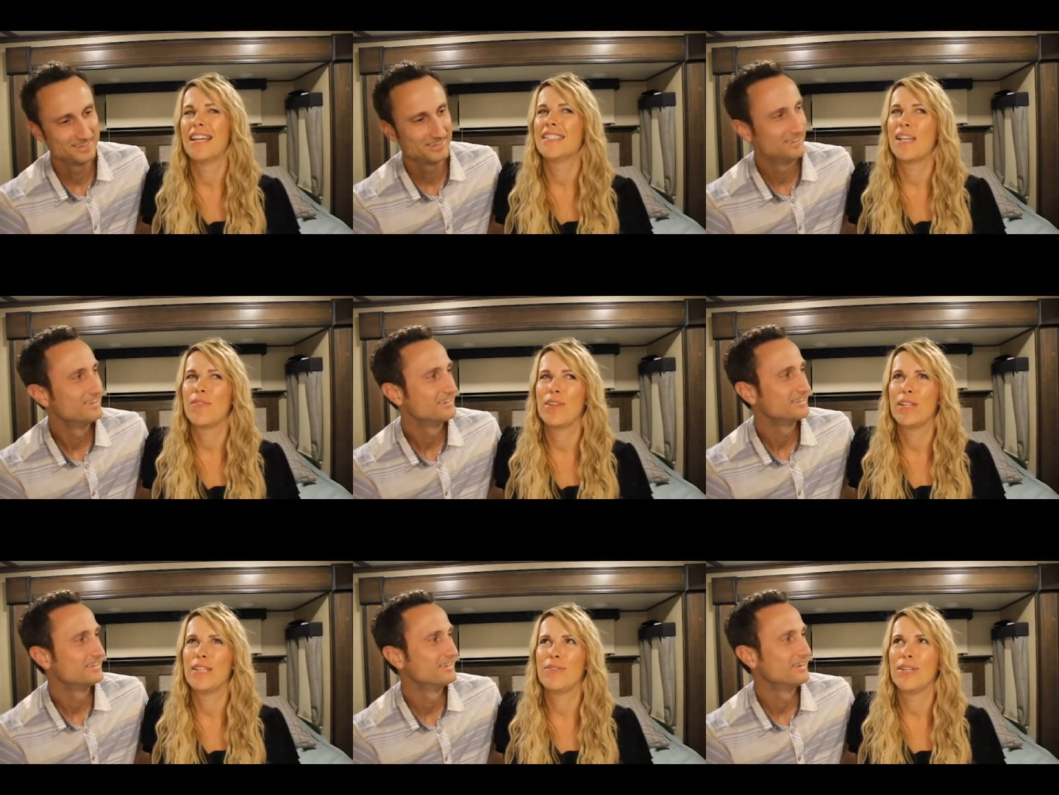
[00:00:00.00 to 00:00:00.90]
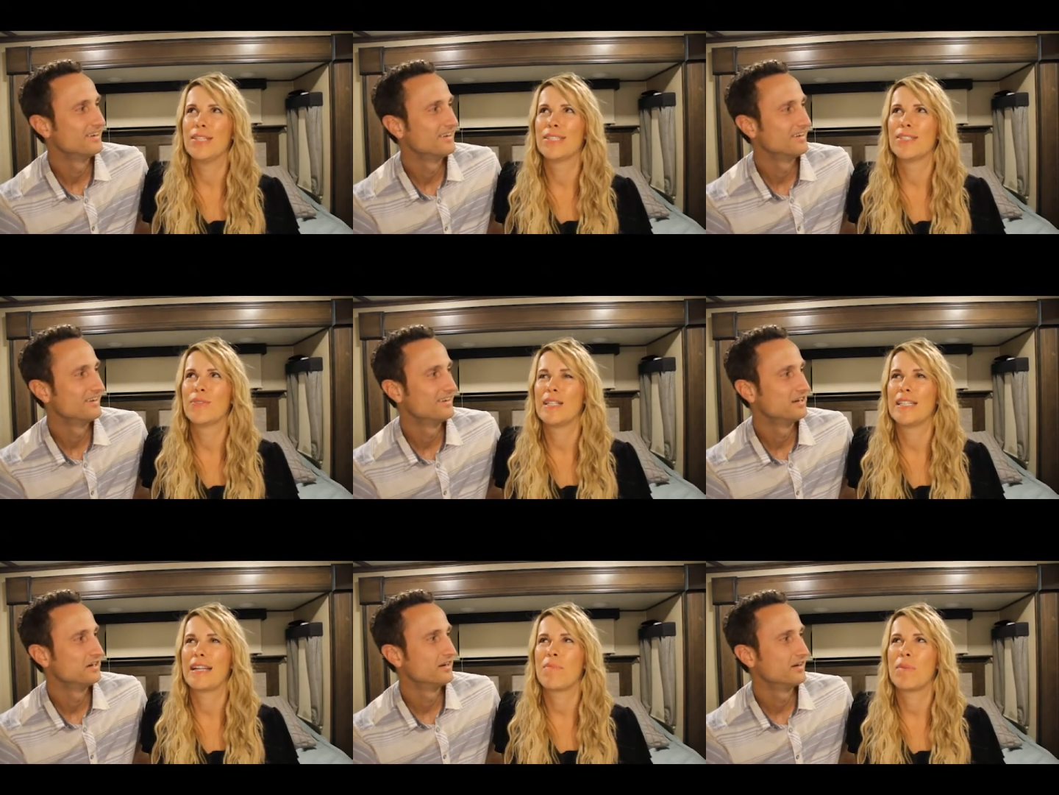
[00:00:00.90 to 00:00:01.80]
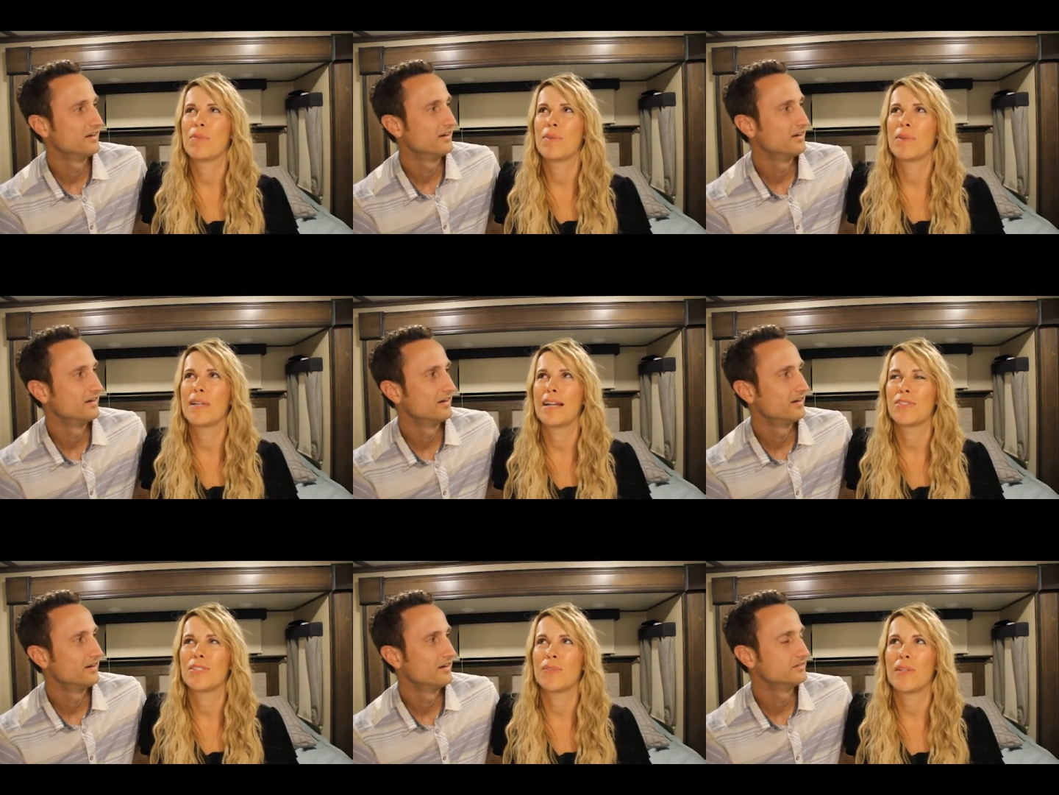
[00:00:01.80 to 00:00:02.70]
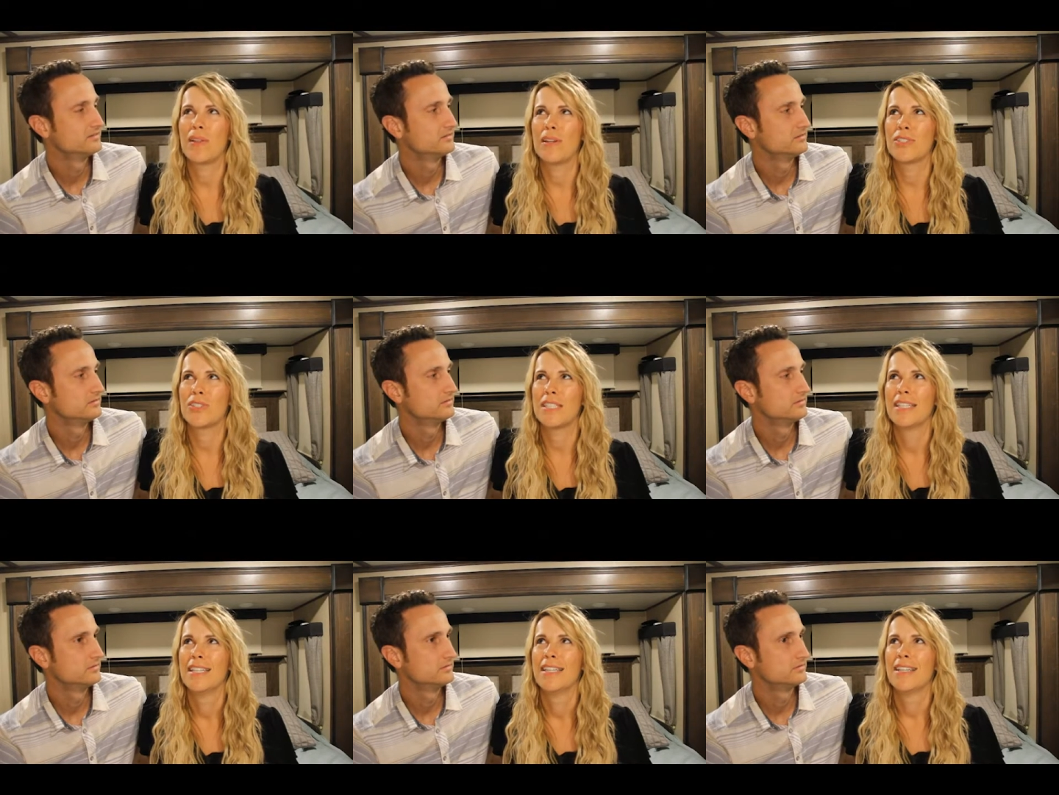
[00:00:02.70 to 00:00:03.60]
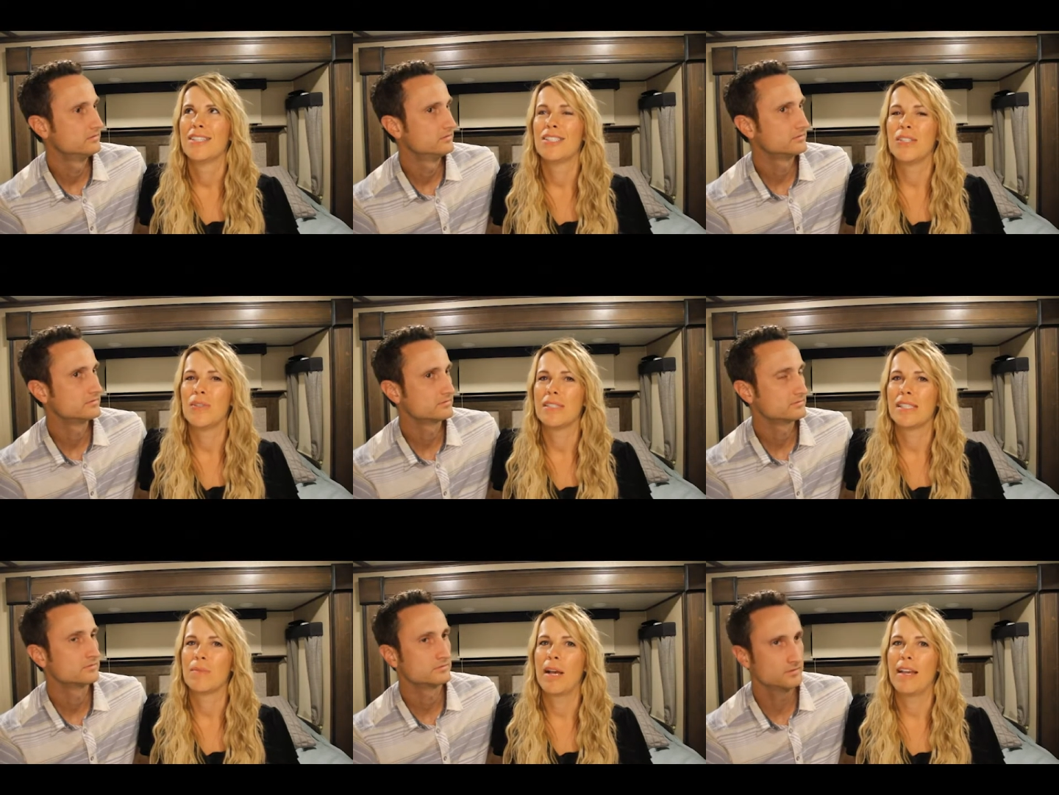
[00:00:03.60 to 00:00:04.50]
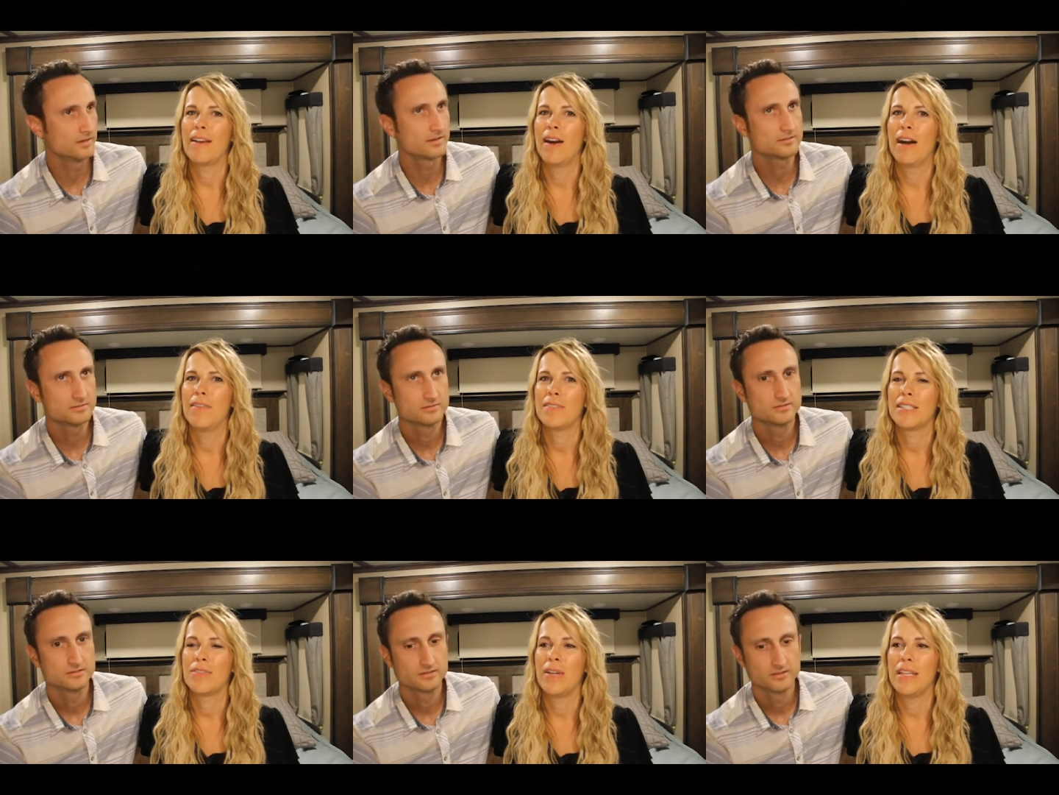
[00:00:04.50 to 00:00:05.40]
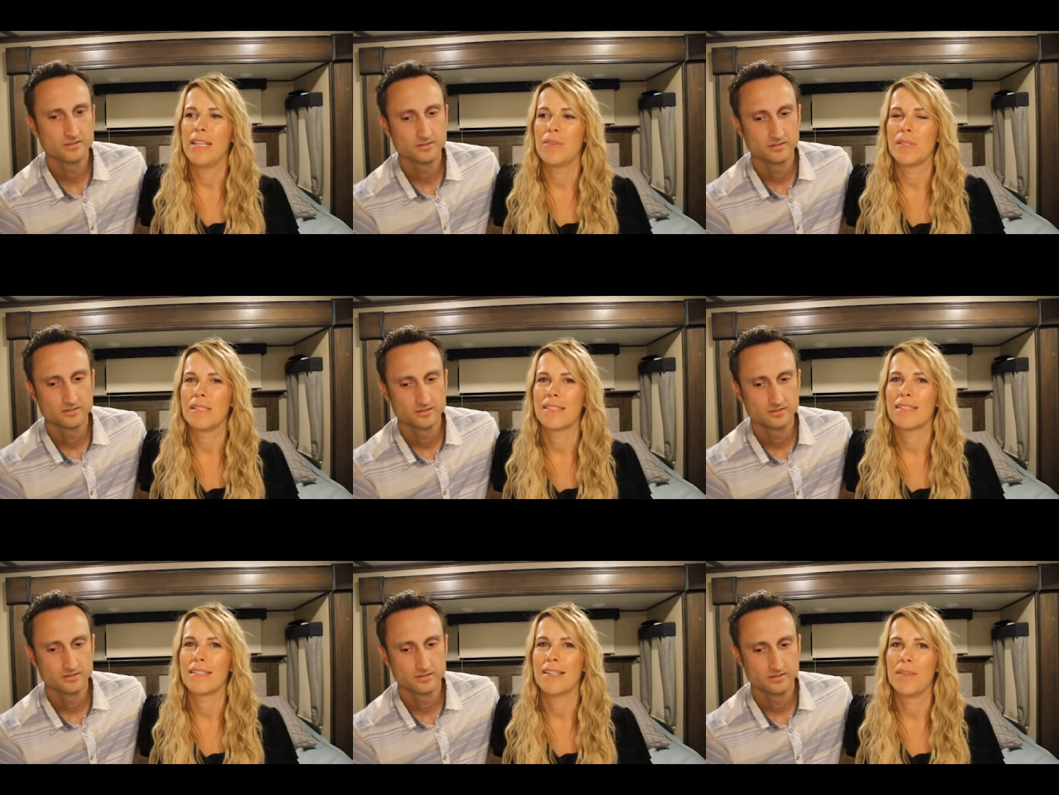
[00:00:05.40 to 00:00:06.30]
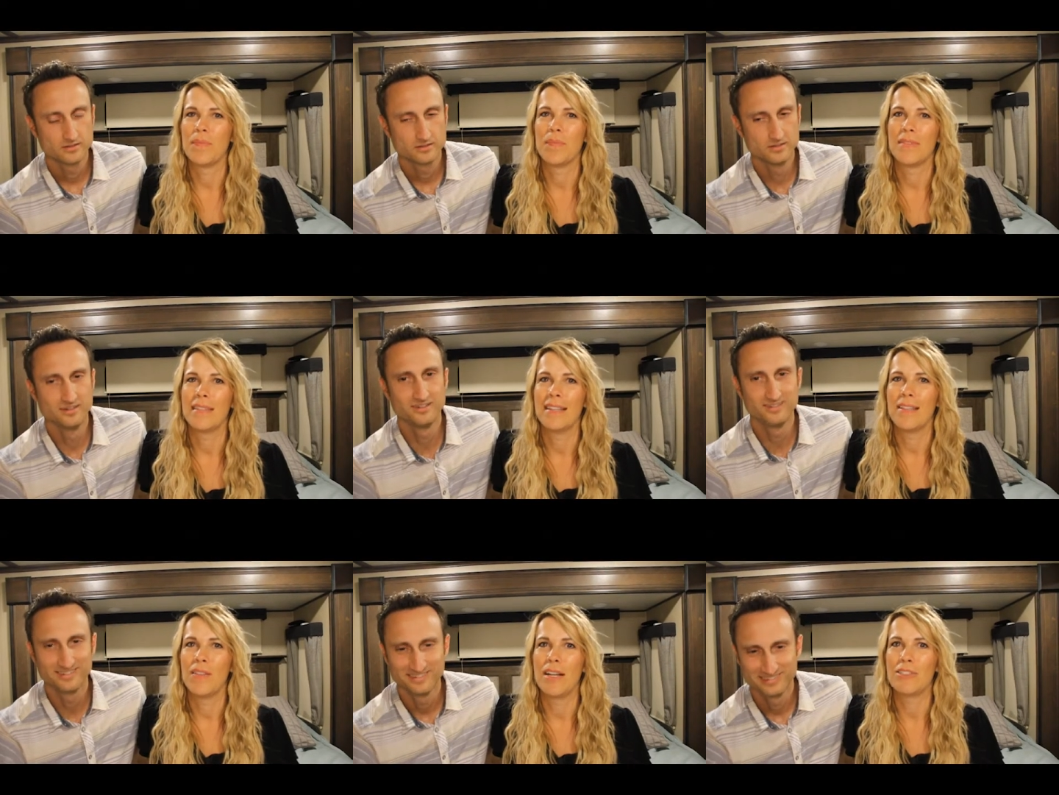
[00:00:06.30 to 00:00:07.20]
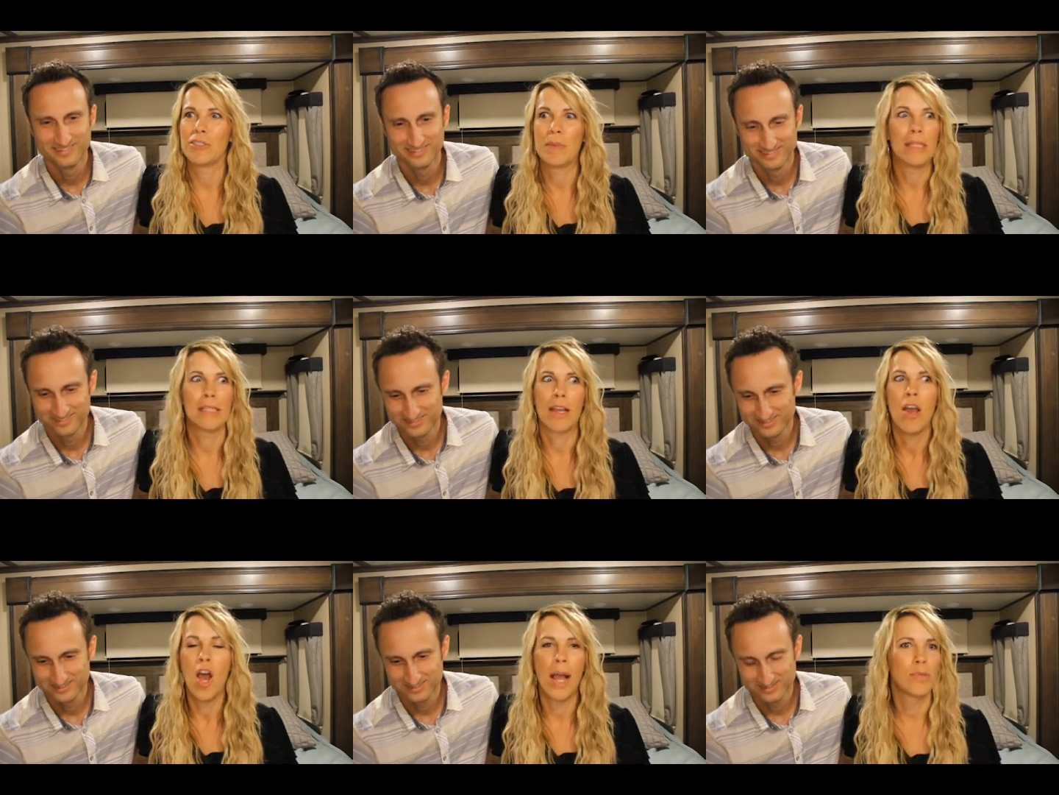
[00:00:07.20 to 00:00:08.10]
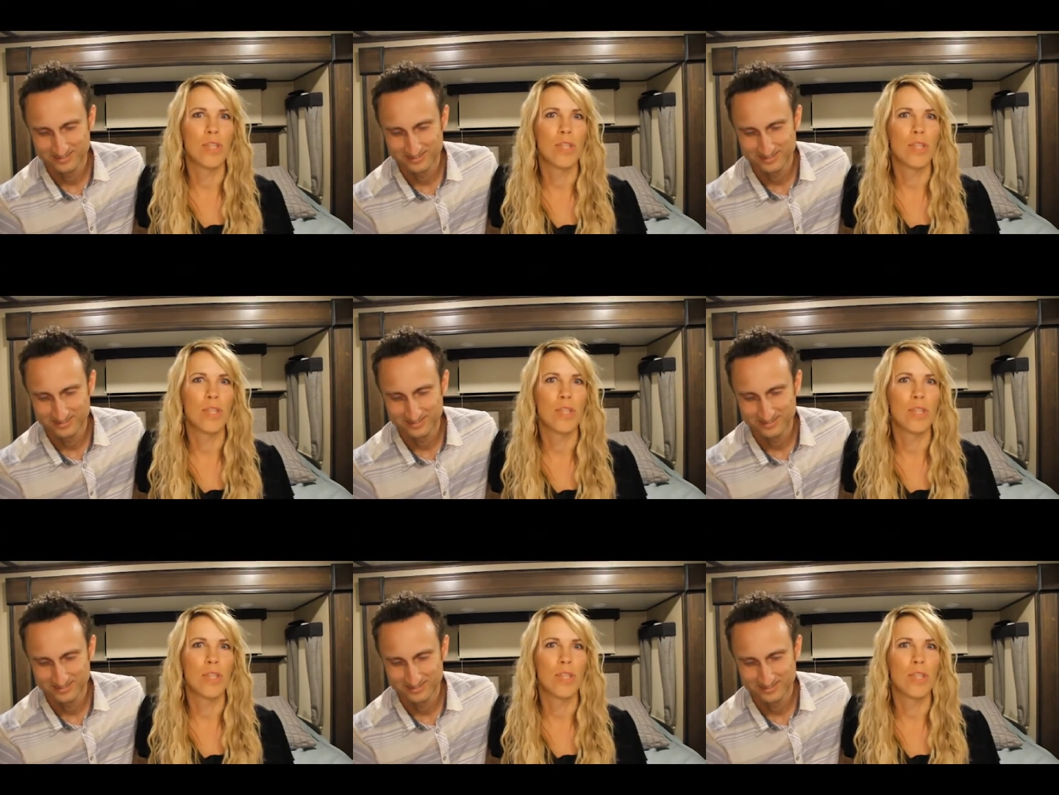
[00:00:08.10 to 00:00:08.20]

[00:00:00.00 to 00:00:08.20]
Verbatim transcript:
Speaker 1: yeah, definitely felt weird. I remember we were actually doing laundry too, and some guy yeah. coughed while he was um, in the laundry room, and he's like, "I'm